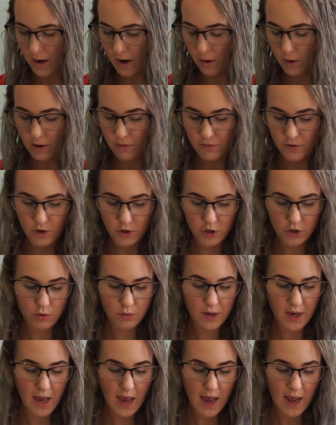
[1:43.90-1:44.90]
However,
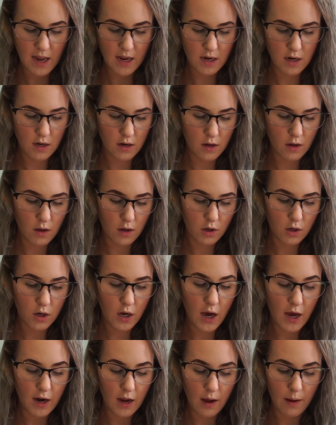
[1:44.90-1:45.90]
you can
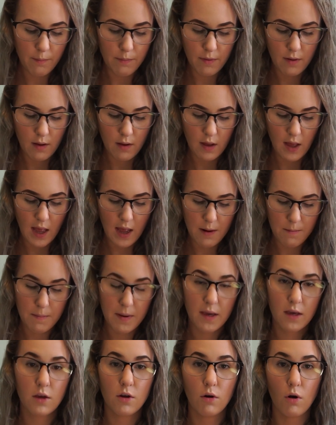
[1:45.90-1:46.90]
cut up and
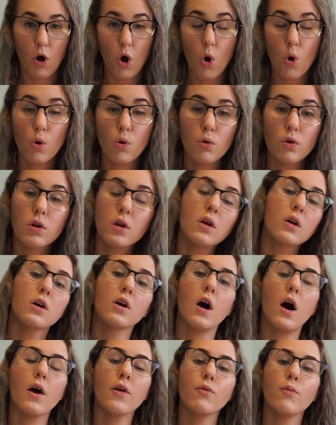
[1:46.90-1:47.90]
make your own
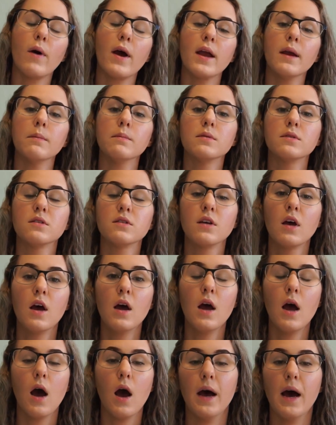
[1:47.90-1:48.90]
cloth wipes
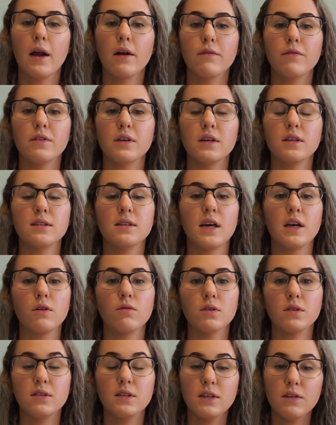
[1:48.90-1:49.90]
out of things like
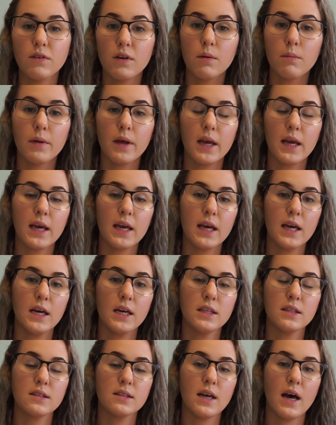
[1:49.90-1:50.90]
receiving
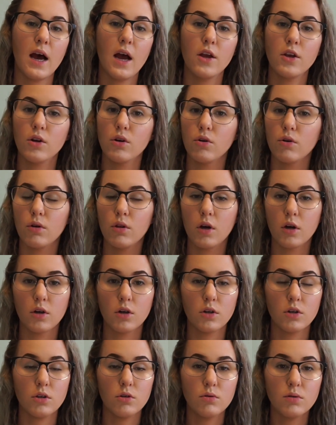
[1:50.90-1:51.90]
blankets that you're no
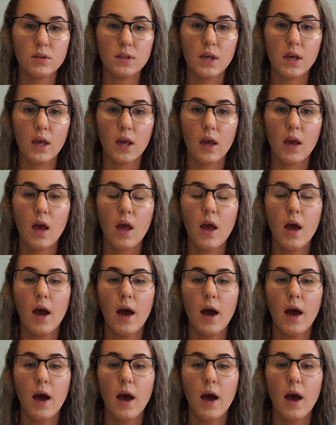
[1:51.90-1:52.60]
longer using,